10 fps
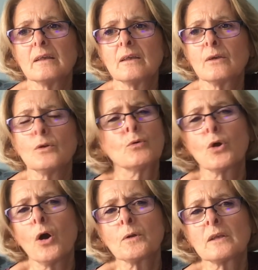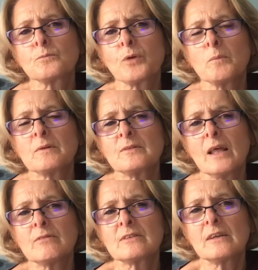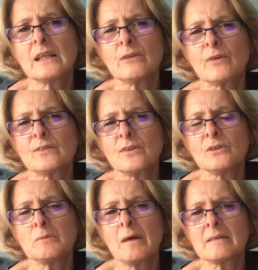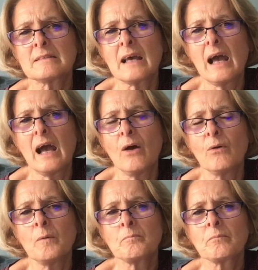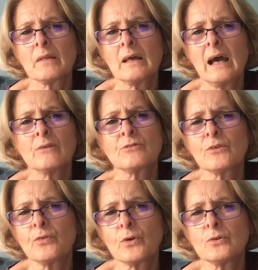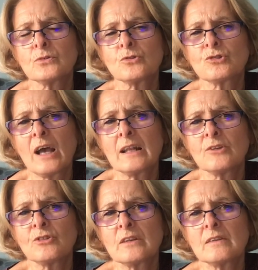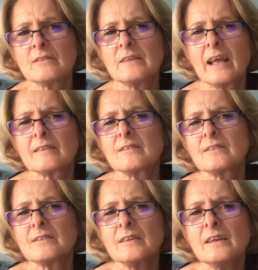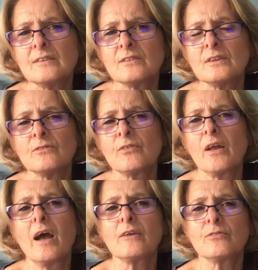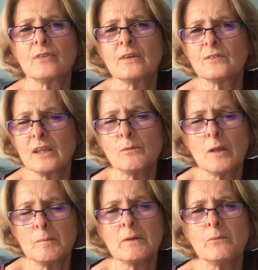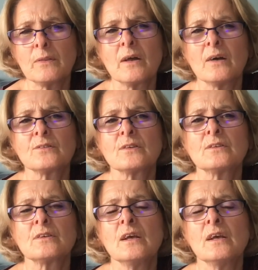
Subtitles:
you know, God has promised never to leave us, so no matter how difficult or challenging this next season of life is, he will be with us, and